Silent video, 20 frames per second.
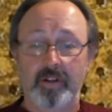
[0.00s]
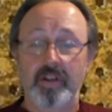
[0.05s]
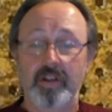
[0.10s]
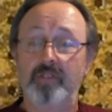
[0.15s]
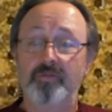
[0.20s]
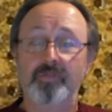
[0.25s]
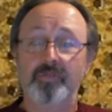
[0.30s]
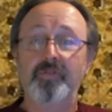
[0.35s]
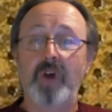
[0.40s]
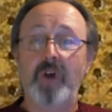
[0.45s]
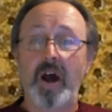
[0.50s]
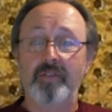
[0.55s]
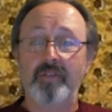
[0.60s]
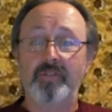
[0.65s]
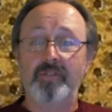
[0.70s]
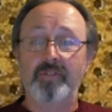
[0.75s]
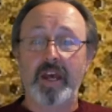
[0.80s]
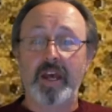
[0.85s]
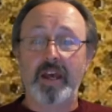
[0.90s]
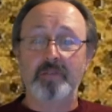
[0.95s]
in
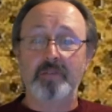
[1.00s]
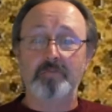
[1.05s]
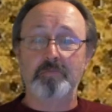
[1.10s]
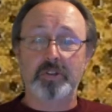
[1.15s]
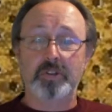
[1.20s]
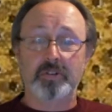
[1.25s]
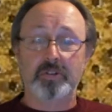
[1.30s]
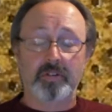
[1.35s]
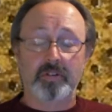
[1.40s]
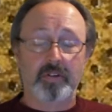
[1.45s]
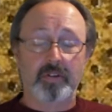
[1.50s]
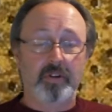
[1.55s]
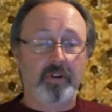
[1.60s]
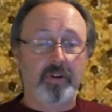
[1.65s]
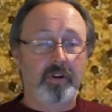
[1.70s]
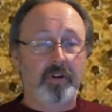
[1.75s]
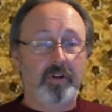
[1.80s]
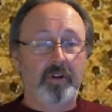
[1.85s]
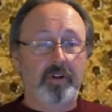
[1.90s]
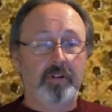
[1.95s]
5 games.
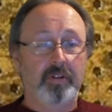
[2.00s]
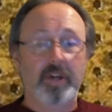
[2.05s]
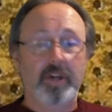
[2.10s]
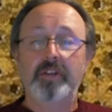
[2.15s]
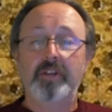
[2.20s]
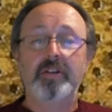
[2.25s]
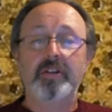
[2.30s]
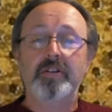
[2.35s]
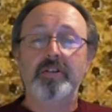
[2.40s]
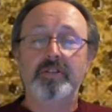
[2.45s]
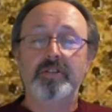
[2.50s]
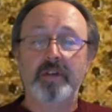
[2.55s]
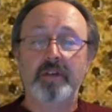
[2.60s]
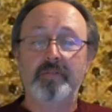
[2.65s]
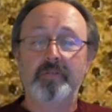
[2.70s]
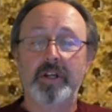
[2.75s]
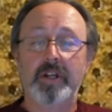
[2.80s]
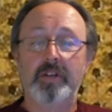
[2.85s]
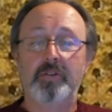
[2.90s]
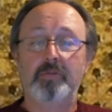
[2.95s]

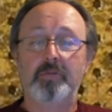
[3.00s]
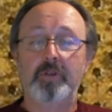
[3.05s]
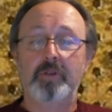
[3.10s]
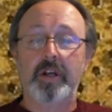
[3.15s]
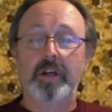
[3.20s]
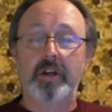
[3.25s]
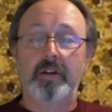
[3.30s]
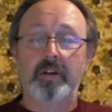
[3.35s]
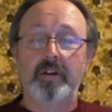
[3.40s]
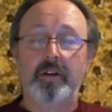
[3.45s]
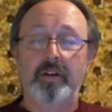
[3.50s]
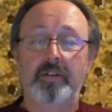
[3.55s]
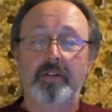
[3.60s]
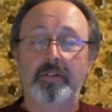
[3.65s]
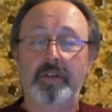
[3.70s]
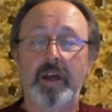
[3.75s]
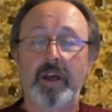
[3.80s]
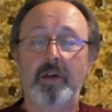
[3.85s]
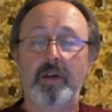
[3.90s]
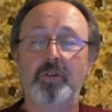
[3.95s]
1973,
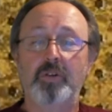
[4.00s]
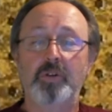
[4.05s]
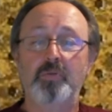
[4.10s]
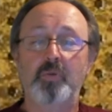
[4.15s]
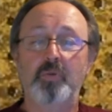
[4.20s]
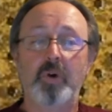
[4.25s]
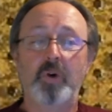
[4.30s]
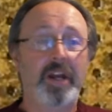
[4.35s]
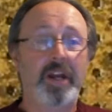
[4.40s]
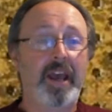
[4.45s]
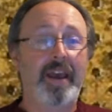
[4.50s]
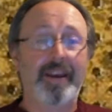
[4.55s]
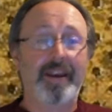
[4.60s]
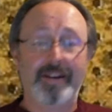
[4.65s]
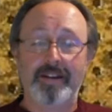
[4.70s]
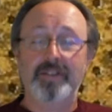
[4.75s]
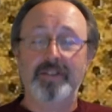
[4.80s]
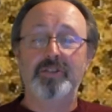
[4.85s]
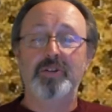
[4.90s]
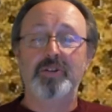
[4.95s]
they only won
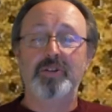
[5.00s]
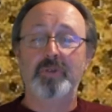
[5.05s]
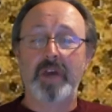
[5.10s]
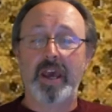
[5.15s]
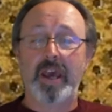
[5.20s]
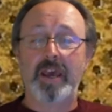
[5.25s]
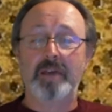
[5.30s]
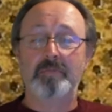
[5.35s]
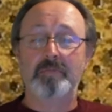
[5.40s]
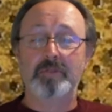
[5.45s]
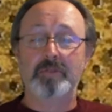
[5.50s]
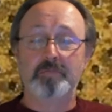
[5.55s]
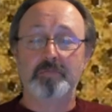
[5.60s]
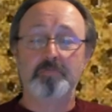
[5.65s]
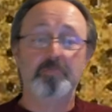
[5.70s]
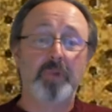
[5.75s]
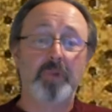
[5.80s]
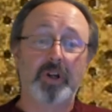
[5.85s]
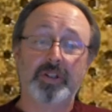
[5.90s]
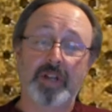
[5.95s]
82
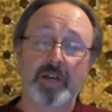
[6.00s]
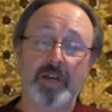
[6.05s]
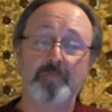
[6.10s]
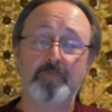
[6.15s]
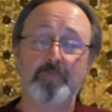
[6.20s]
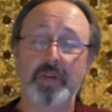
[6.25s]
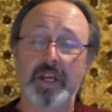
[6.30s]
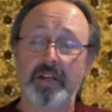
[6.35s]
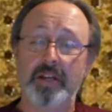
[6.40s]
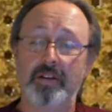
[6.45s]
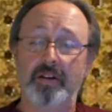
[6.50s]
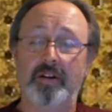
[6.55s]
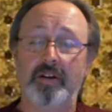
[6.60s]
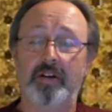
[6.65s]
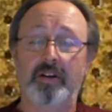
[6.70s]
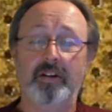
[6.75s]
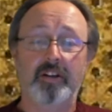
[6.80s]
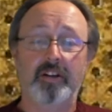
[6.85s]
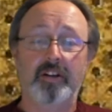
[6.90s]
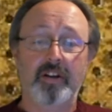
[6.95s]
games, but they beat
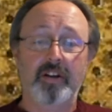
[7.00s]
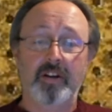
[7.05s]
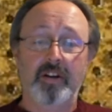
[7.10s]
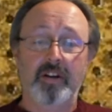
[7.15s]
a